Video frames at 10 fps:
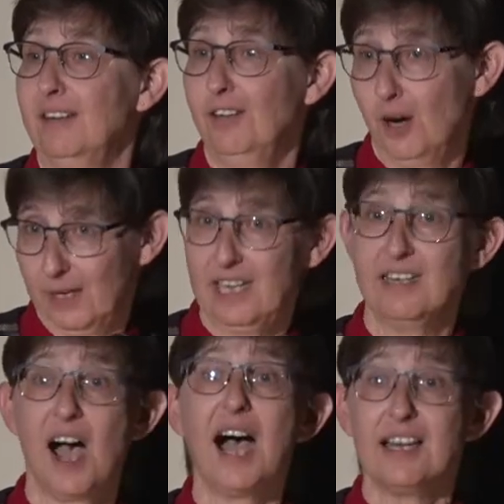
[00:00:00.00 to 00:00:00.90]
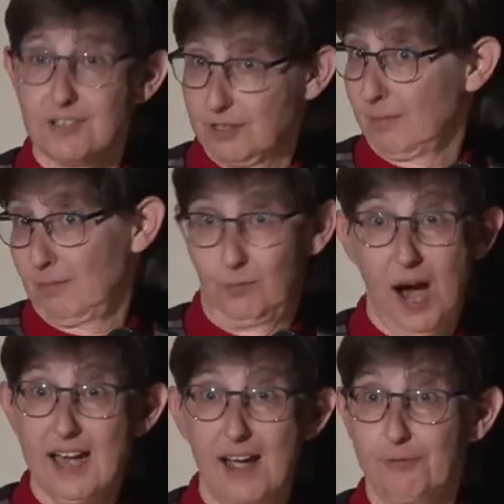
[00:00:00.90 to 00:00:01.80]
you know, and he dies
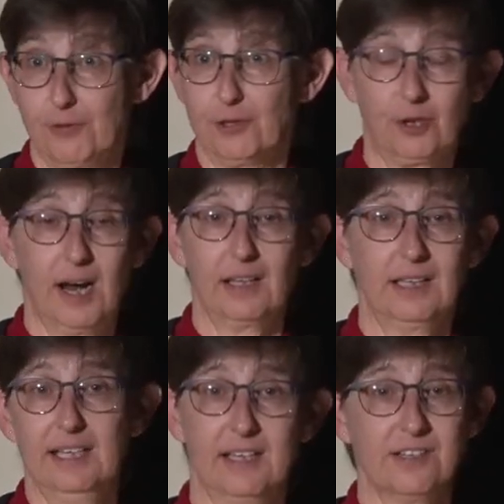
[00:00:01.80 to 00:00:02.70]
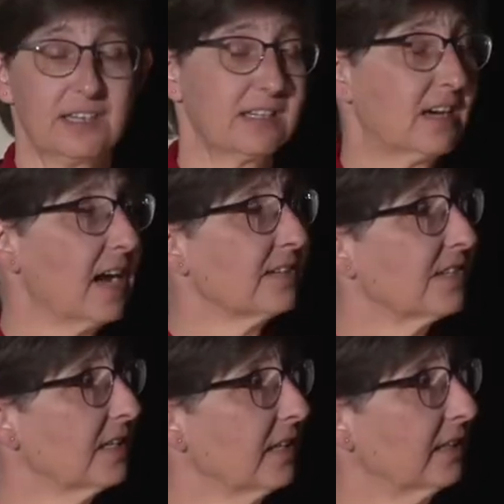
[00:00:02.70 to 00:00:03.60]
right after the trial ends. He's gotten
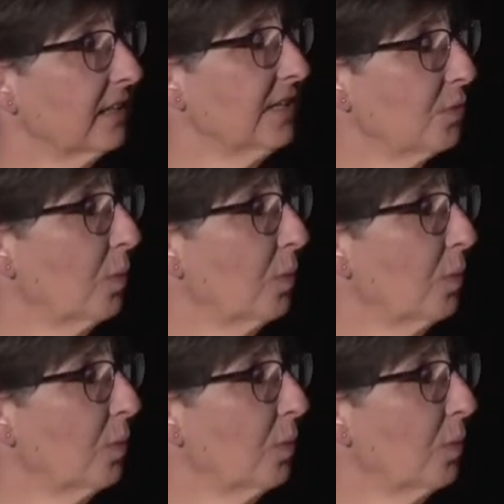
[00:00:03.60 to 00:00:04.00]
sick and he's